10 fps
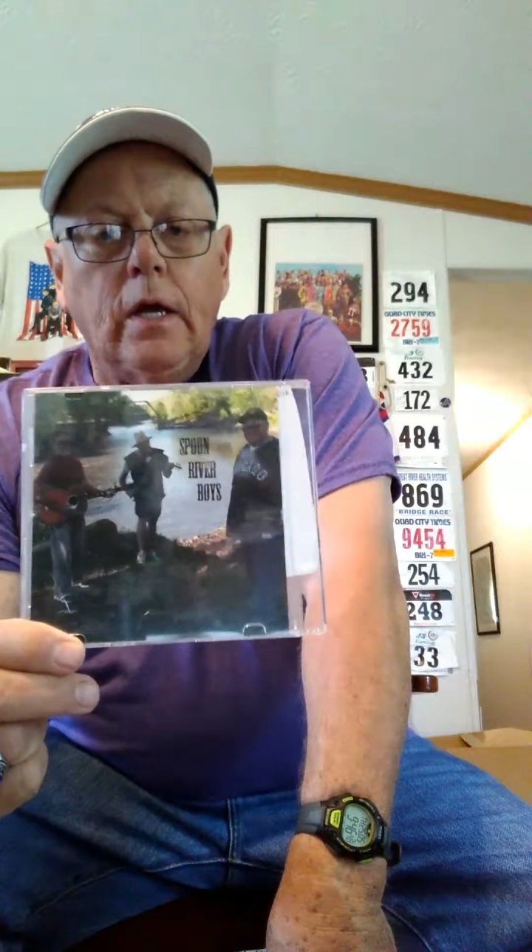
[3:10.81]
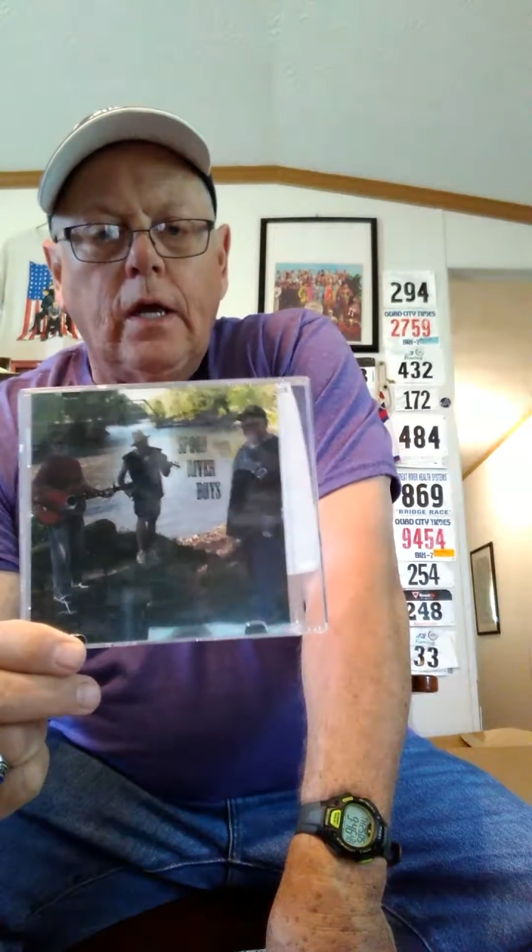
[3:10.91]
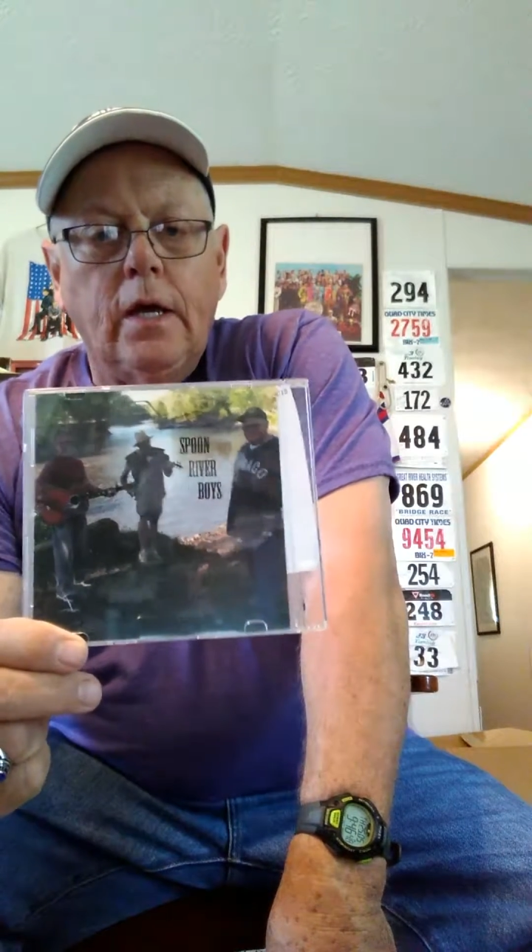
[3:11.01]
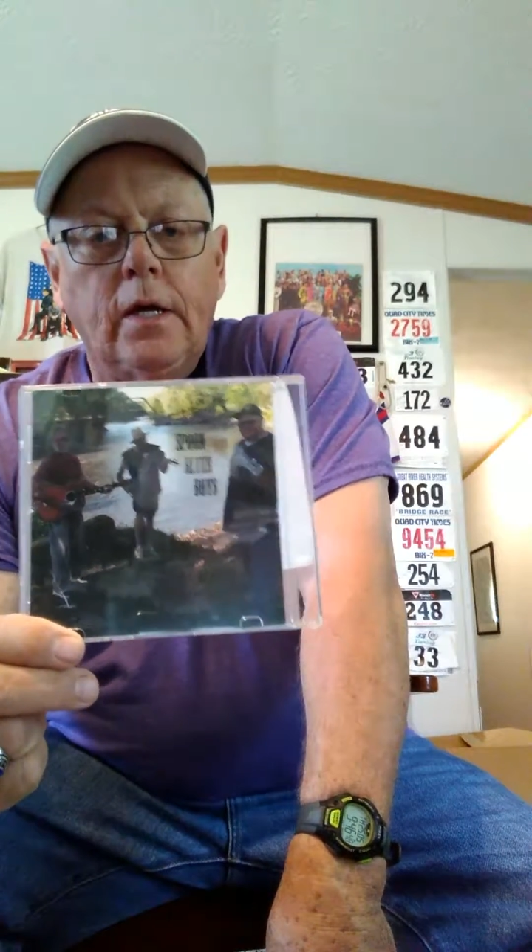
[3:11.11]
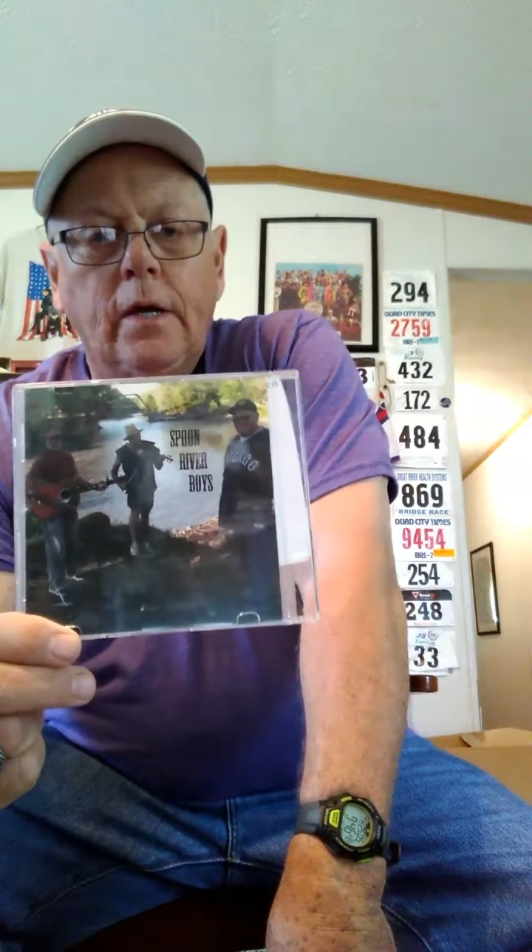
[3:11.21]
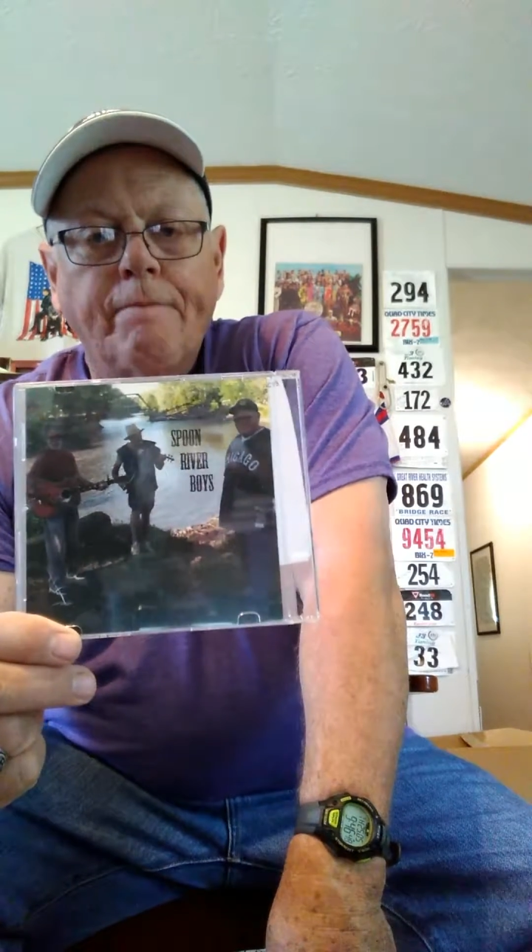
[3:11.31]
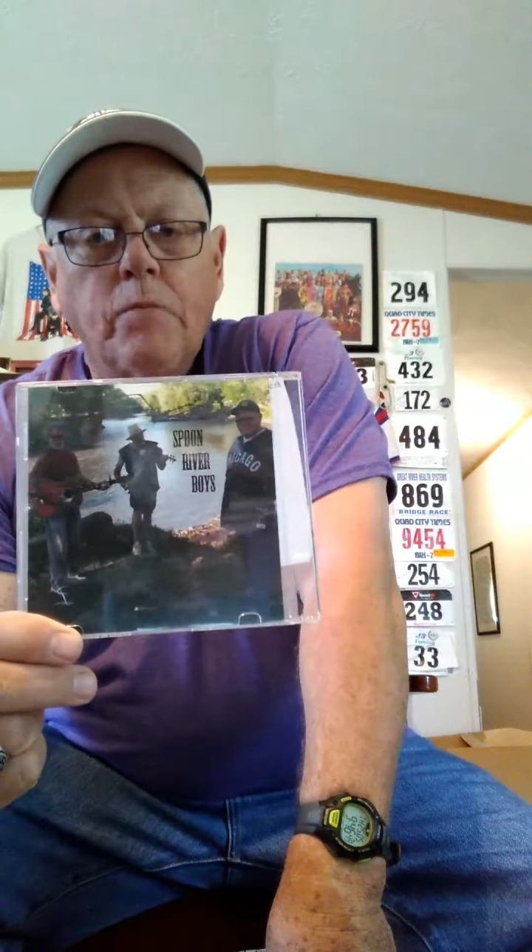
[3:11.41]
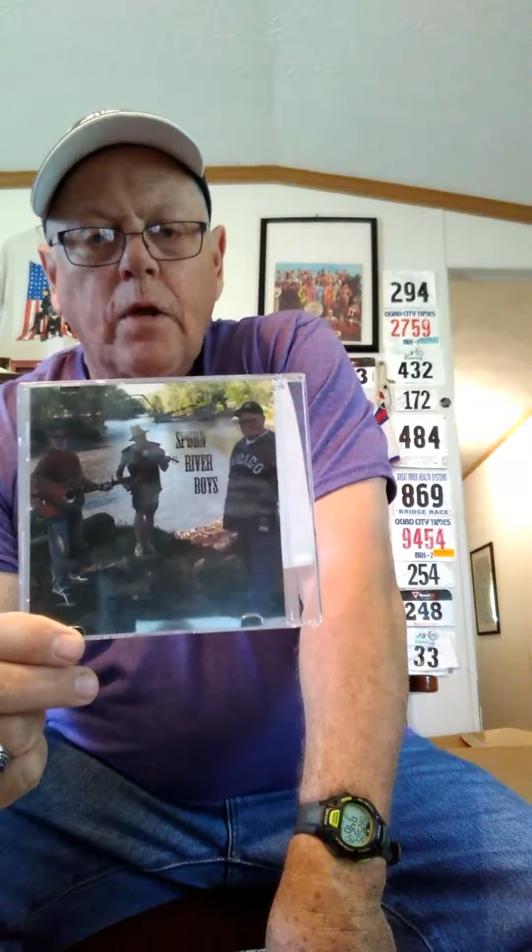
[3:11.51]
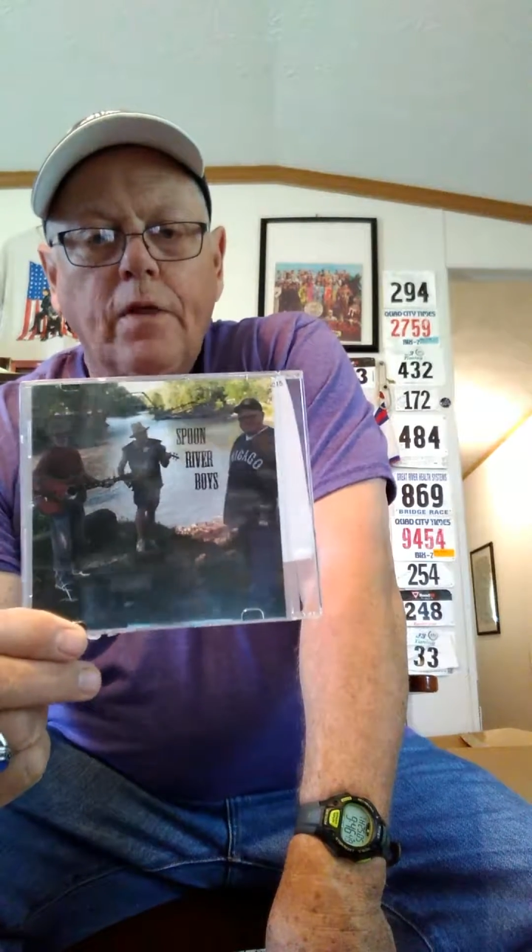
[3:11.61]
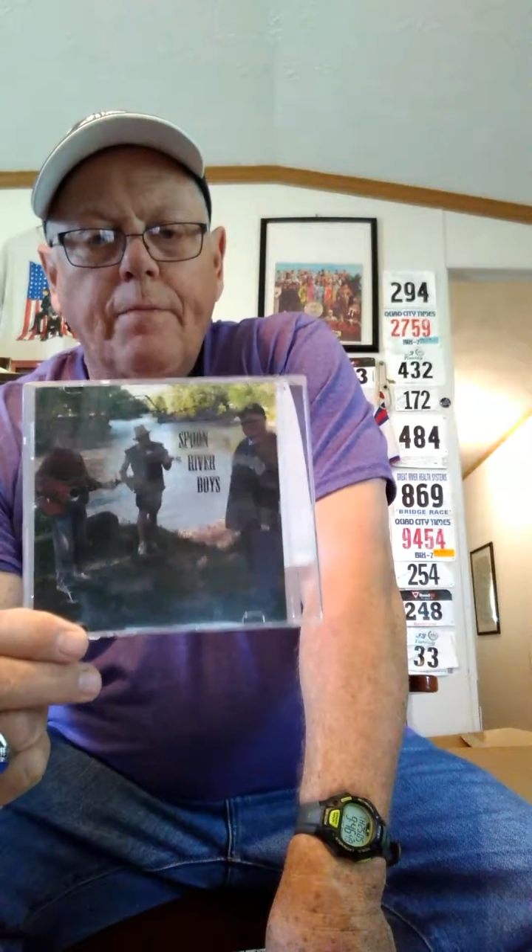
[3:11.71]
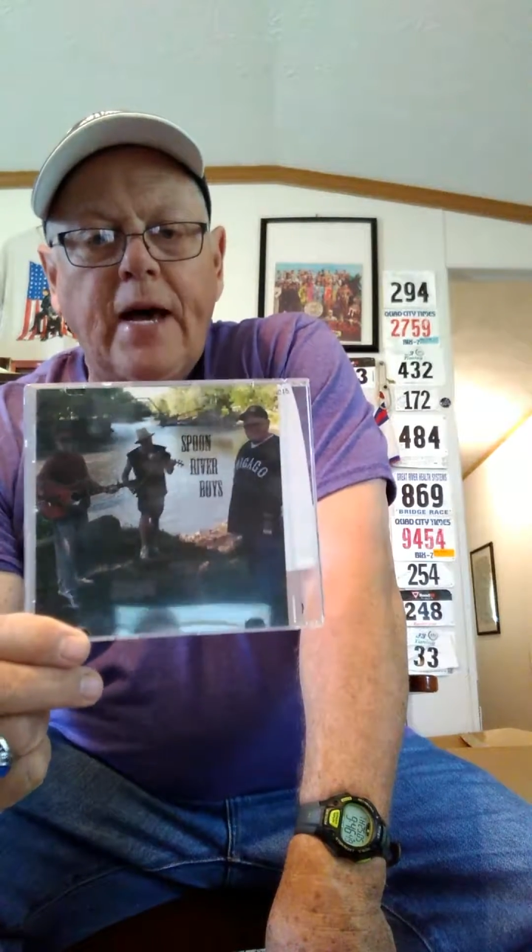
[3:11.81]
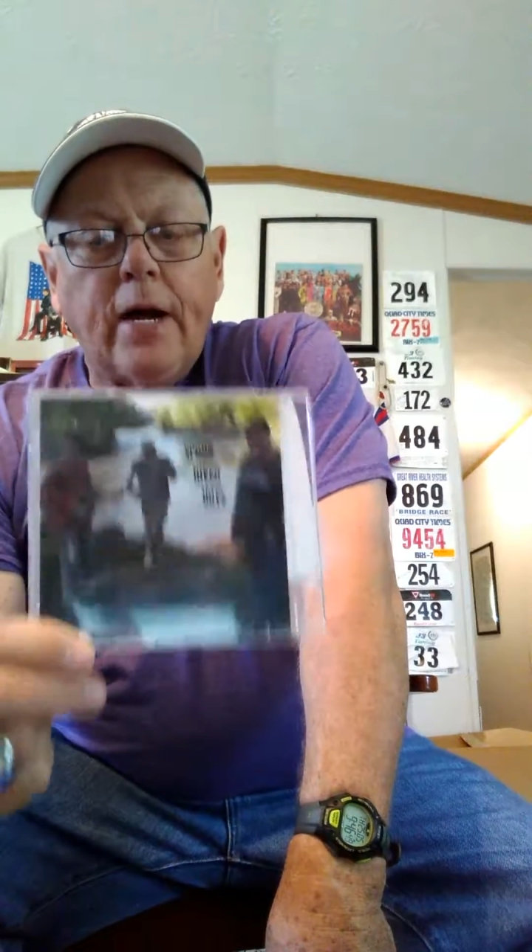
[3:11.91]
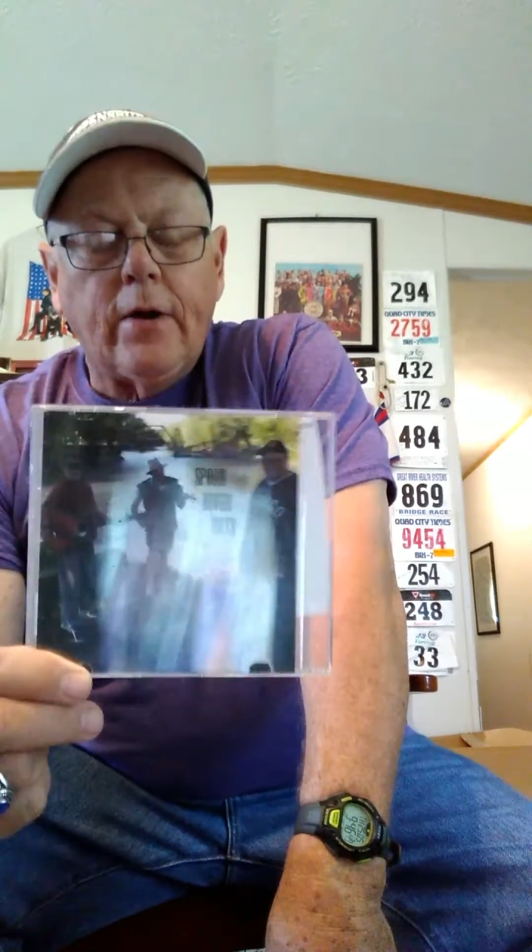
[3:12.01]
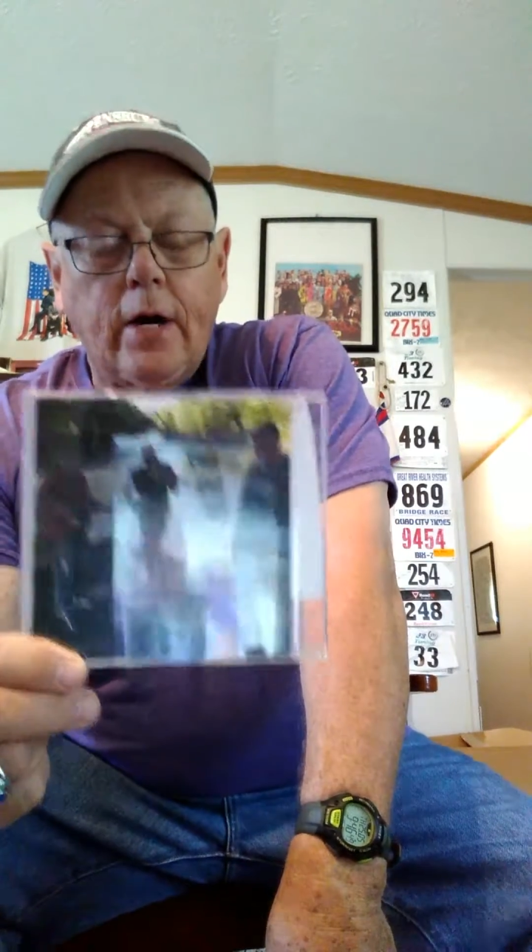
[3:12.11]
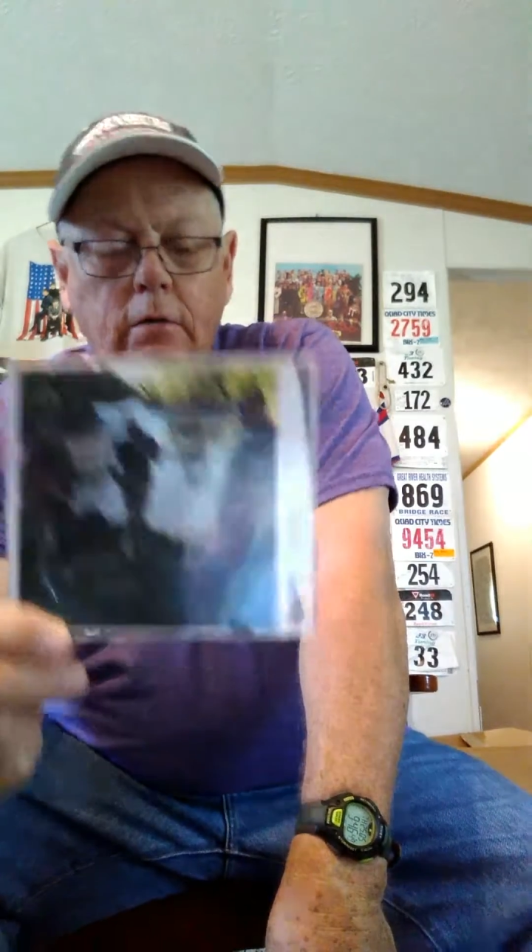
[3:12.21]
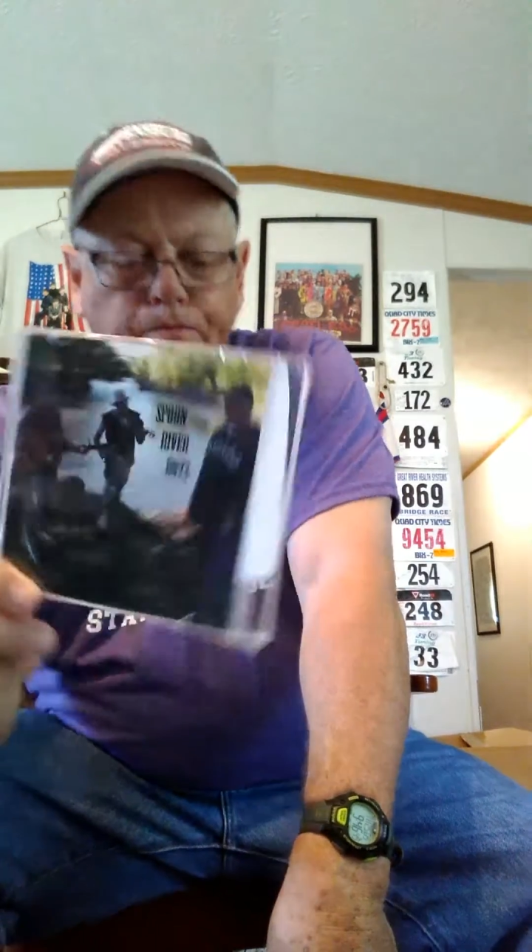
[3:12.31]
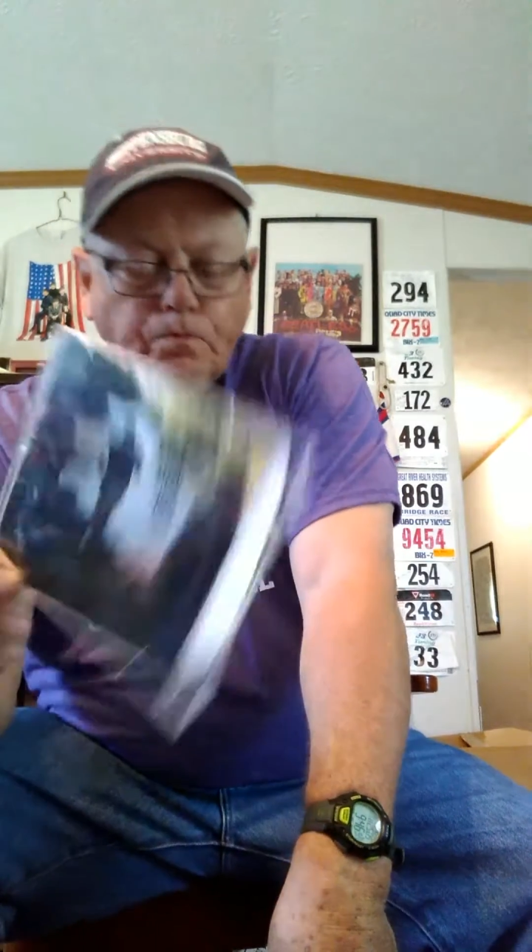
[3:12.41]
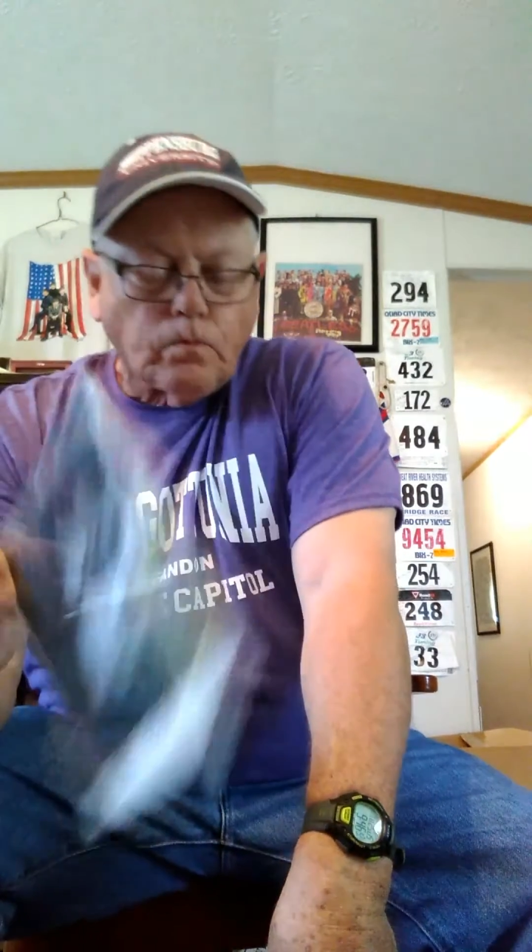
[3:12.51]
in the background.